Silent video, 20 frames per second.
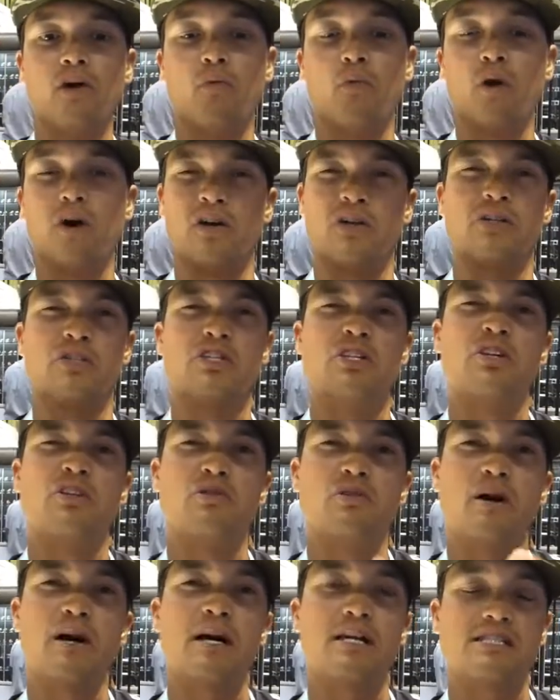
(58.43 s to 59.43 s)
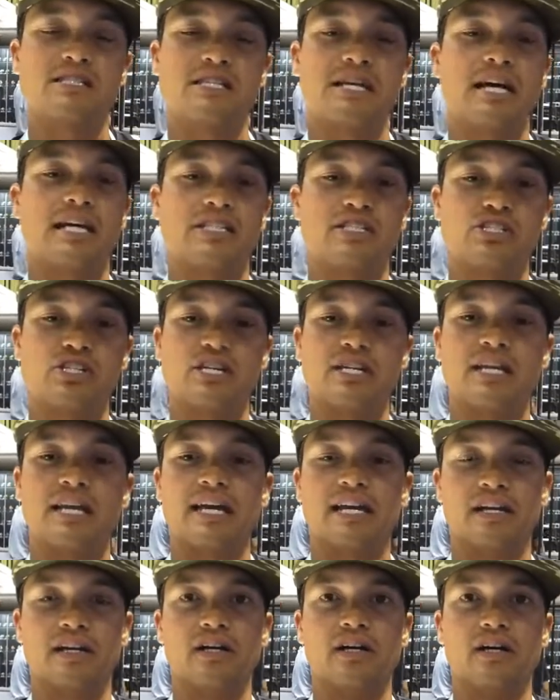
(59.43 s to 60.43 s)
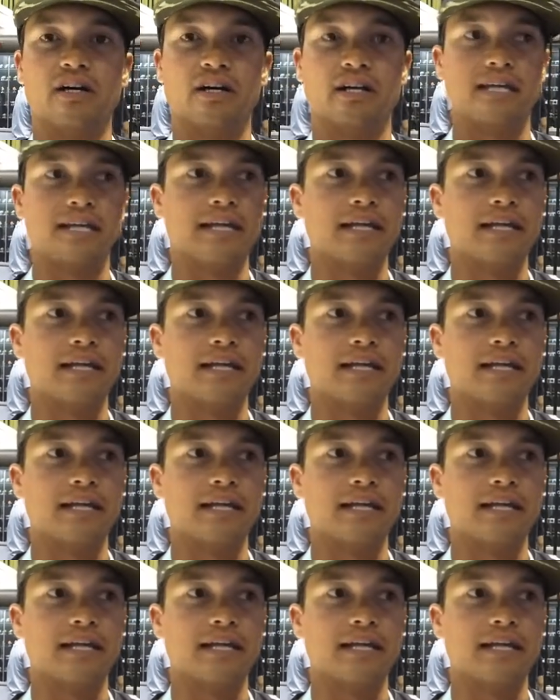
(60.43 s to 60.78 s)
one or two aught size jig headed hook.